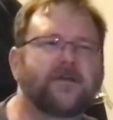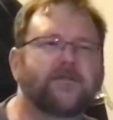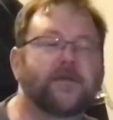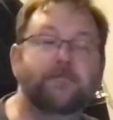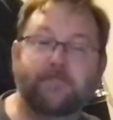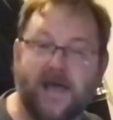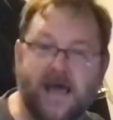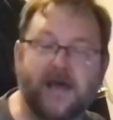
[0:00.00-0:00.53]
the
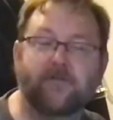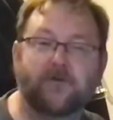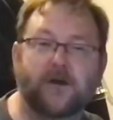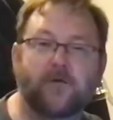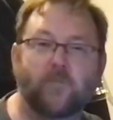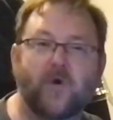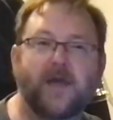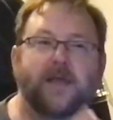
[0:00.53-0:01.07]

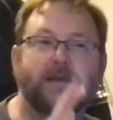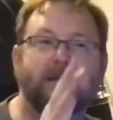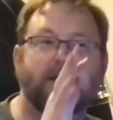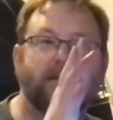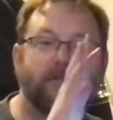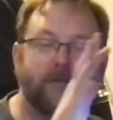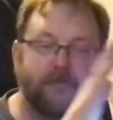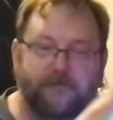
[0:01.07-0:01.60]
battery when
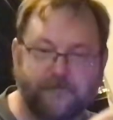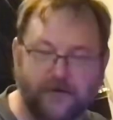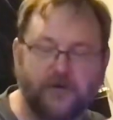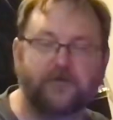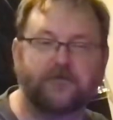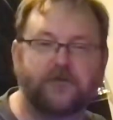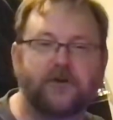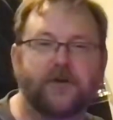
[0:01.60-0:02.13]
the
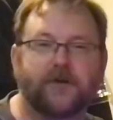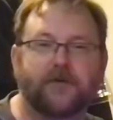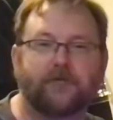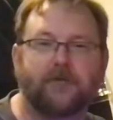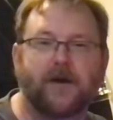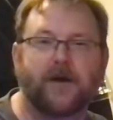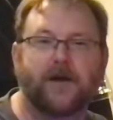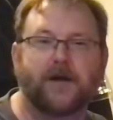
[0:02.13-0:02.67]
first unit
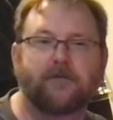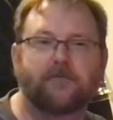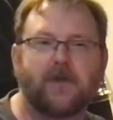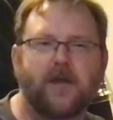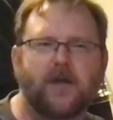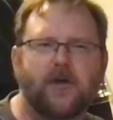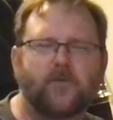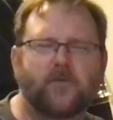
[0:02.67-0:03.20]
arrived
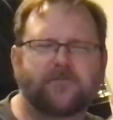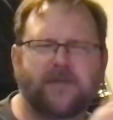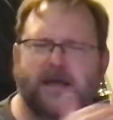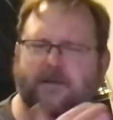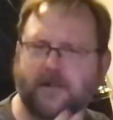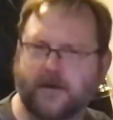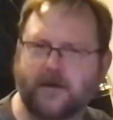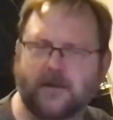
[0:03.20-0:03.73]
was
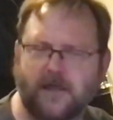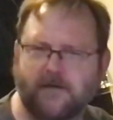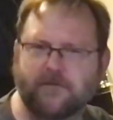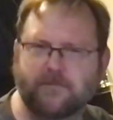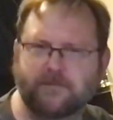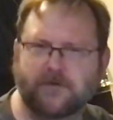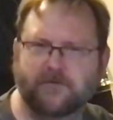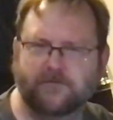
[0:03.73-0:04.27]
at like
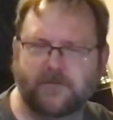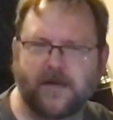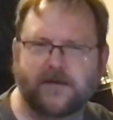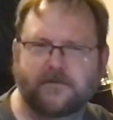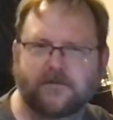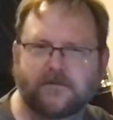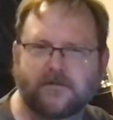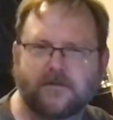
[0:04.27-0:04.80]

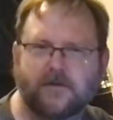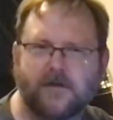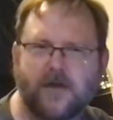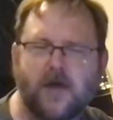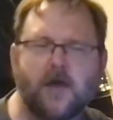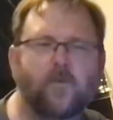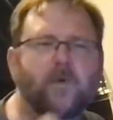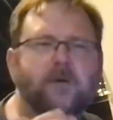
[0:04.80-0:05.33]
11%.
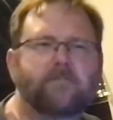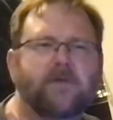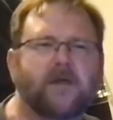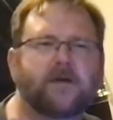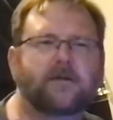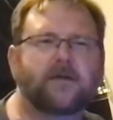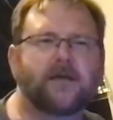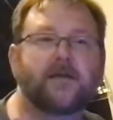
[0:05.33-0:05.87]
We
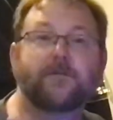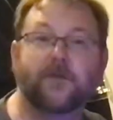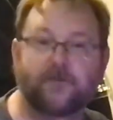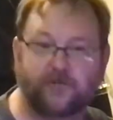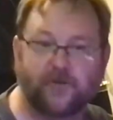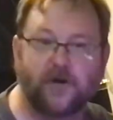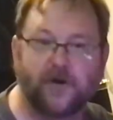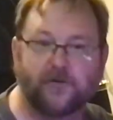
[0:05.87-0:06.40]
plugged in the
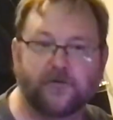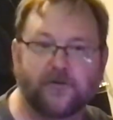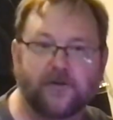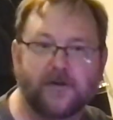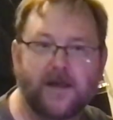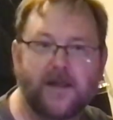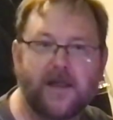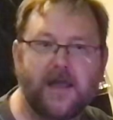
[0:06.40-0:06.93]

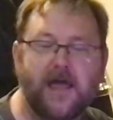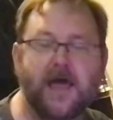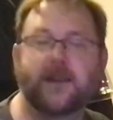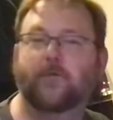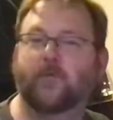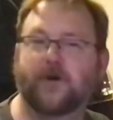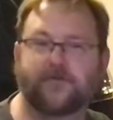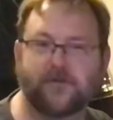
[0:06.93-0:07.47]
charger, and
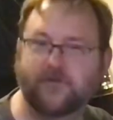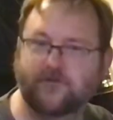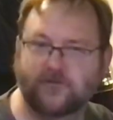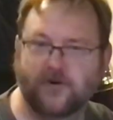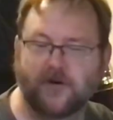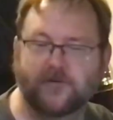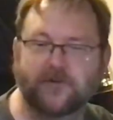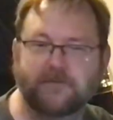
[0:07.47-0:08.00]
it wasn't
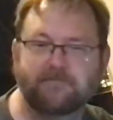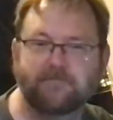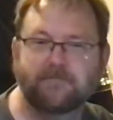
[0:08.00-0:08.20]
charging.